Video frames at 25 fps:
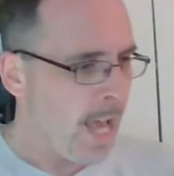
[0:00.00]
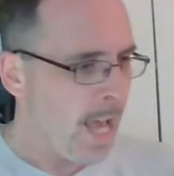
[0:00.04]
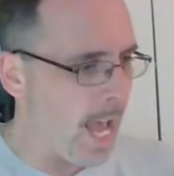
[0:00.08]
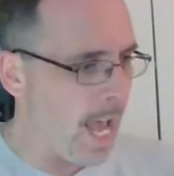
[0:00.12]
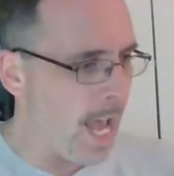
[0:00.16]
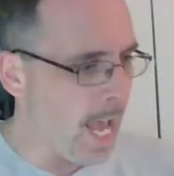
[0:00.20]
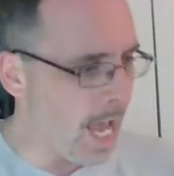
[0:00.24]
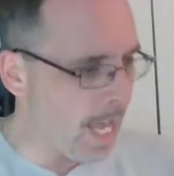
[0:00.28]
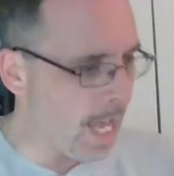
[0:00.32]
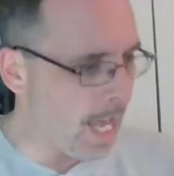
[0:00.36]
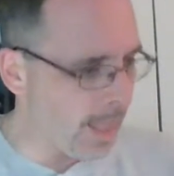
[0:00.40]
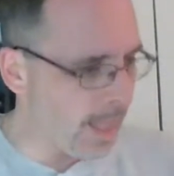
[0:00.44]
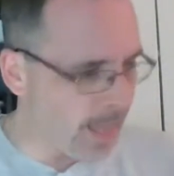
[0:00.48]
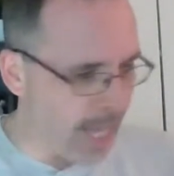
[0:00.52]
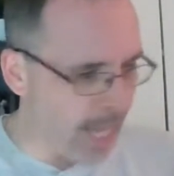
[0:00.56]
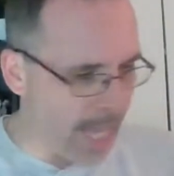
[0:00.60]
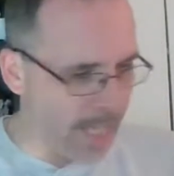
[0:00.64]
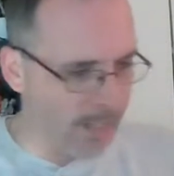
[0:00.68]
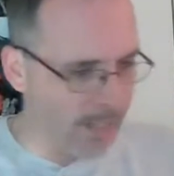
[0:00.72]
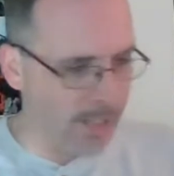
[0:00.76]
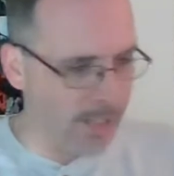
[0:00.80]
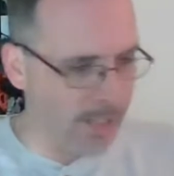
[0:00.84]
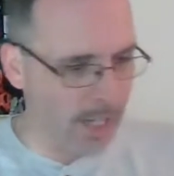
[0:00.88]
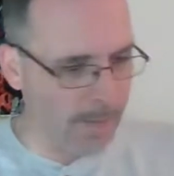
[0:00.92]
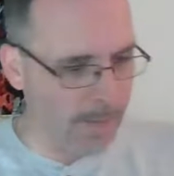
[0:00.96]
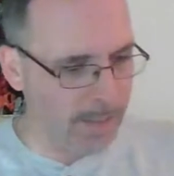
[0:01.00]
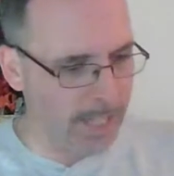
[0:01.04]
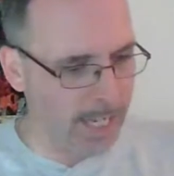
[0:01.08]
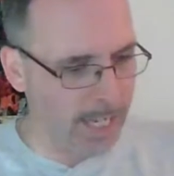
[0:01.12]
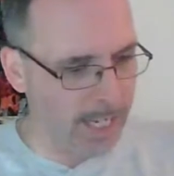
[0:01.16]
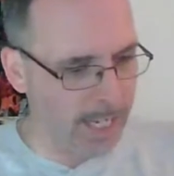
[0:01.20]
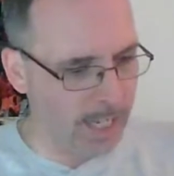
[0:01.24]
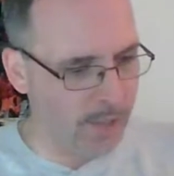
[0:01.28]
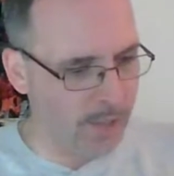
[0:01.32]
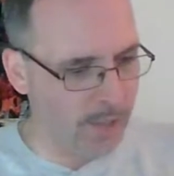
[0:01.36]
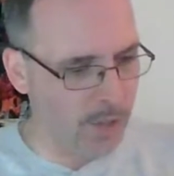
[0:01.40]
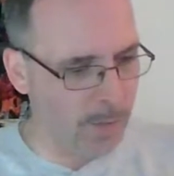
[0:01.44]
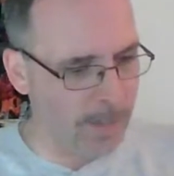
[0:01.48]
And that is kind of my
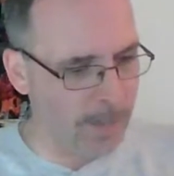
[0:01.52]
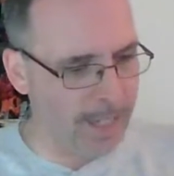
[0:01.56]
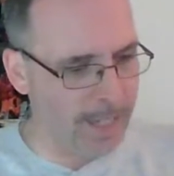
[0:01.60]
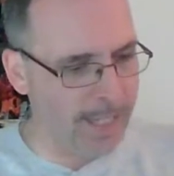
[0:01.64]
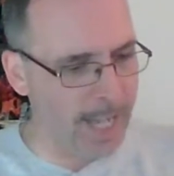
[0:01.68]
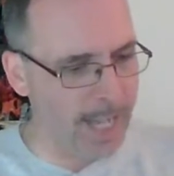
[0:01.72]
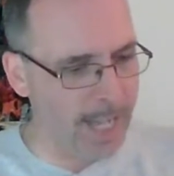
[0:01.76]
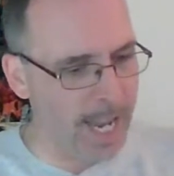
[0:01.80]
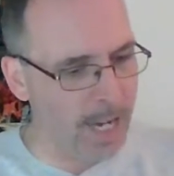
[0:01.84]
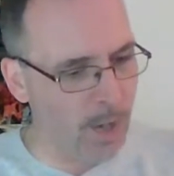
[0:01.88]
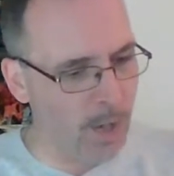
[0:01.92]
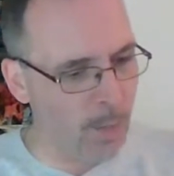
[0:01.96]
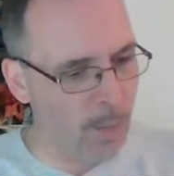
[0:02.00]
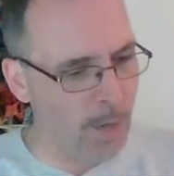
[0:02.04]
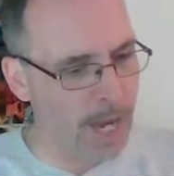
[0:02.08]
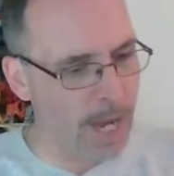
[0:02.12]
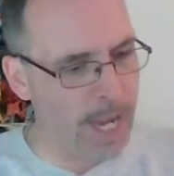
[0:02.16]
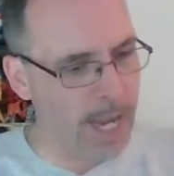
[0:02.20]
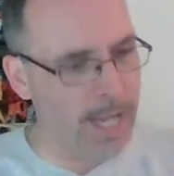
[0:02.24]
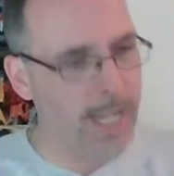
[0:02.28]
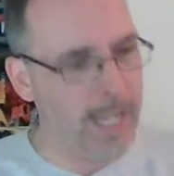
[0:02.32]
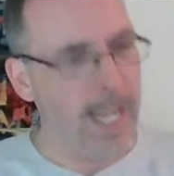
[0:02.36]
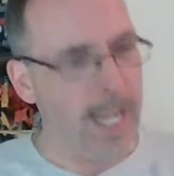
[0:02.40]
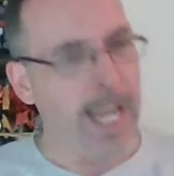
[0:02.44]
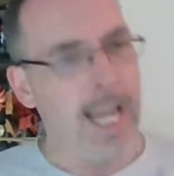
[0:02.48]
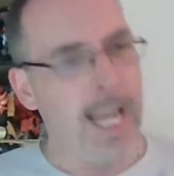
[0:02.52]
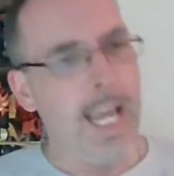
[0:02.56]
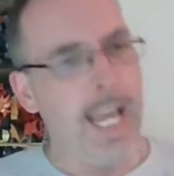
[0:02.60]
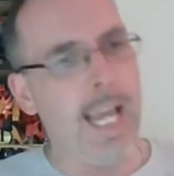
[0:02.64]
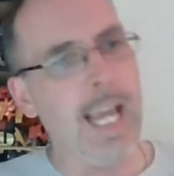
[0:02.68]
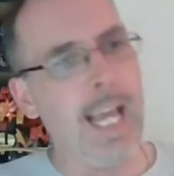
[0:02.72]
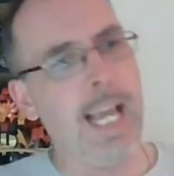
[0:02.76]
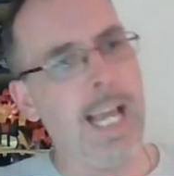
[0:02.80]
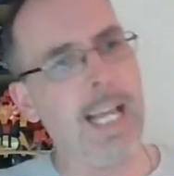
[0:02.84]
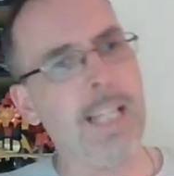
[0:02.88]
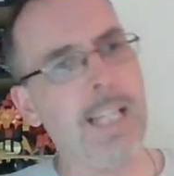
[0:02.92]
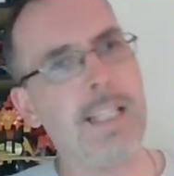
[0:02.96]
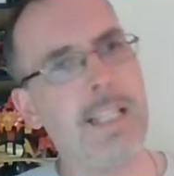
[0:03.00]
take on it. So my takeaway
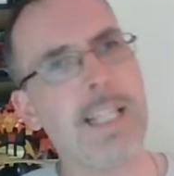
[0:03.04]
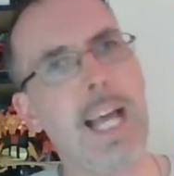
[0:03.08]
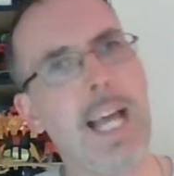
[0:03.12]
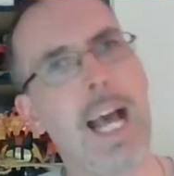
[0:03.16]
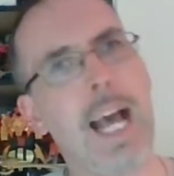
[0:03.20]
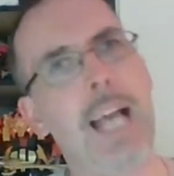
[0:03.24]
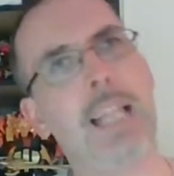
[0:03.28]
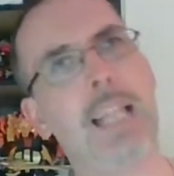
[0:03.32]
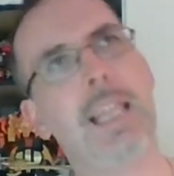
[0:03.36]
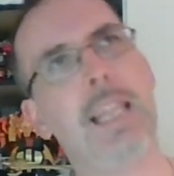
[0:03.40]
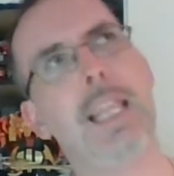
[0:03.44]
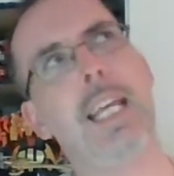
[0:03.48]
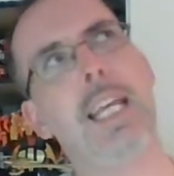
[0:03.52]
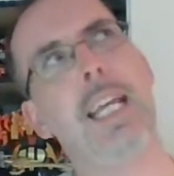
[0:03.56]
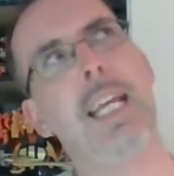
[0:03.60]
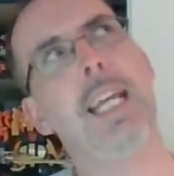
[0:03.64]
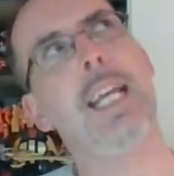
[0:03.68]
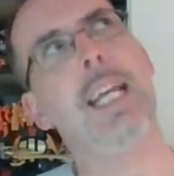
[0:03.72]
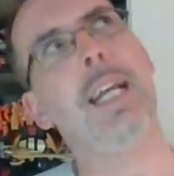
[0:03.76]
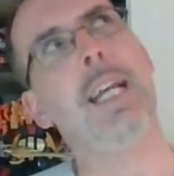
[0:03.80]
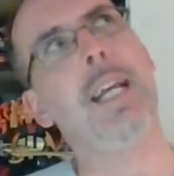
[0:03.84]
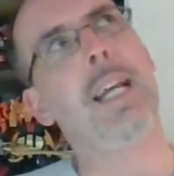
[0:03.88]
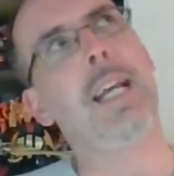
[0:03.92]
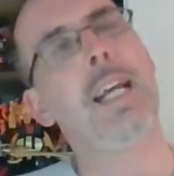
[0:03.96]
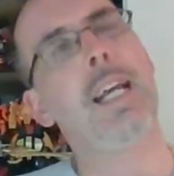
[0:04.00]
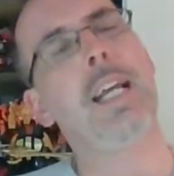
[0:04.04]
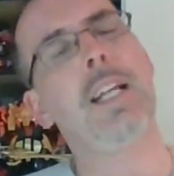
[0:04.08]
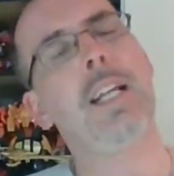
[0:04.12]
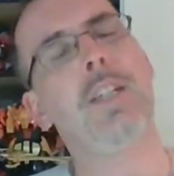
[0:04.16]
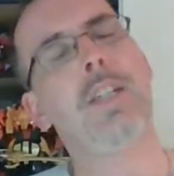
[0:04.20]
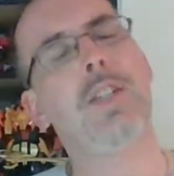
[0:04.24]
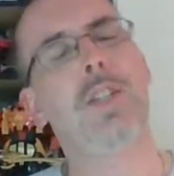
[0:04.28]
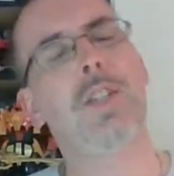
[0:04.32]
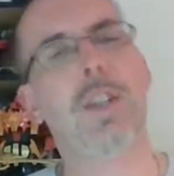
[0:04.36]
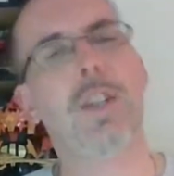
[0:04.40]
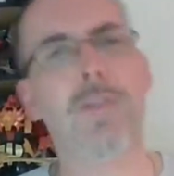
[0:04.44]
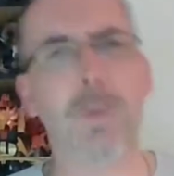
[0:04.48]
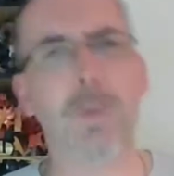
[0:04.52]
is that the
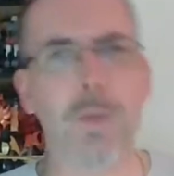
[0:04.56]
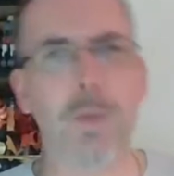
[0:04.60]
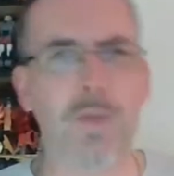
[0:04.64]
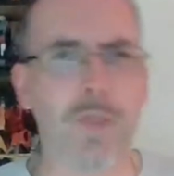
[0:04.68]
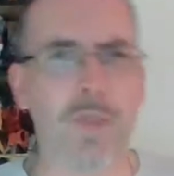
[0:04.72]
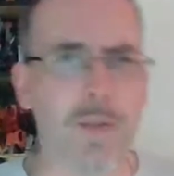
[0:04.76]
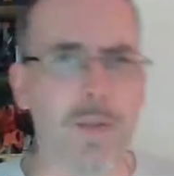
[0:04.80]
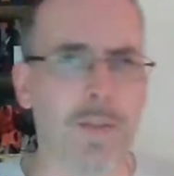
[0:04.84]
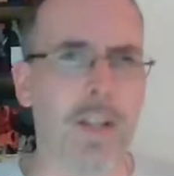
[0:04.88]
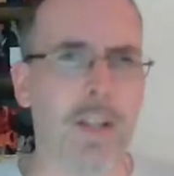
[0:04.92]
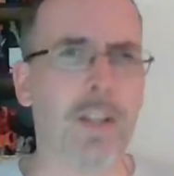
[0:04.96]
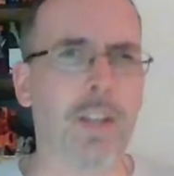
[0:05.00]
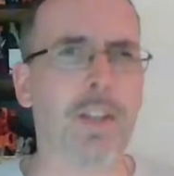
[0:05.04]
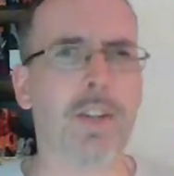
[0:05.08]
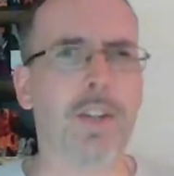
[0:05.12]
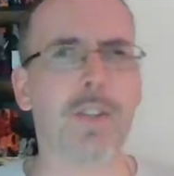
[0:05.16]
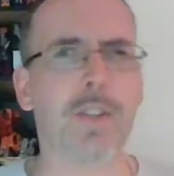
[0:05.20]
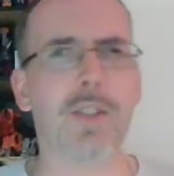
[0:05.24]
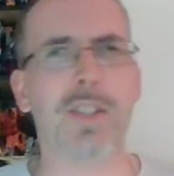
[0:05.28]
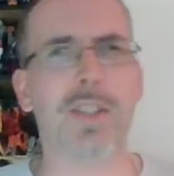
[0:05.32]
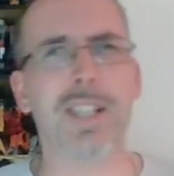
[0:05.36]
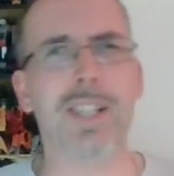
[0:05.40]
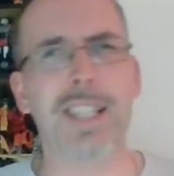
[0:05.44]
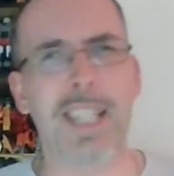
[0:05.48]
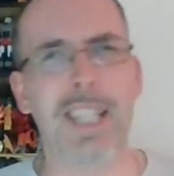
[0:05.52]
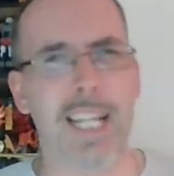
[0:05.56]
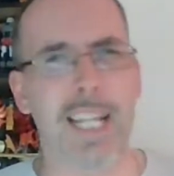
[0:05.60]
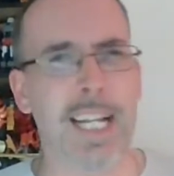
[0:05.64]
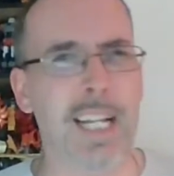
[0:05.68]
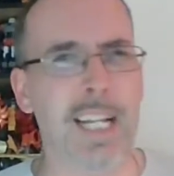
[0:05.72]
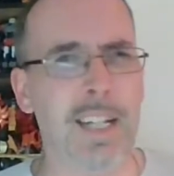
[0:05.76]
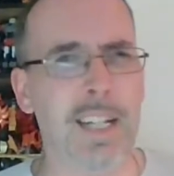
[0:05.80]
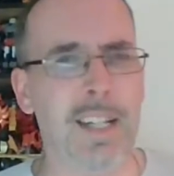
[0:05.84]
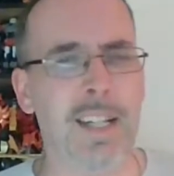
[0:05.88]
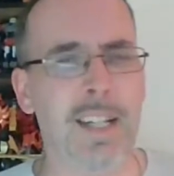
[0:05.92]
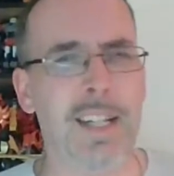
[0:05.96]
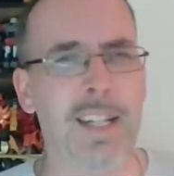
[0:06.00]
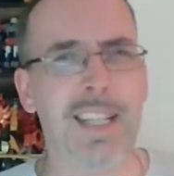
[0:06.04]
stuff that was revealed there is
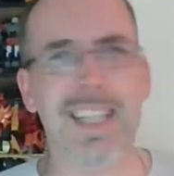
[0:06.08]
neat.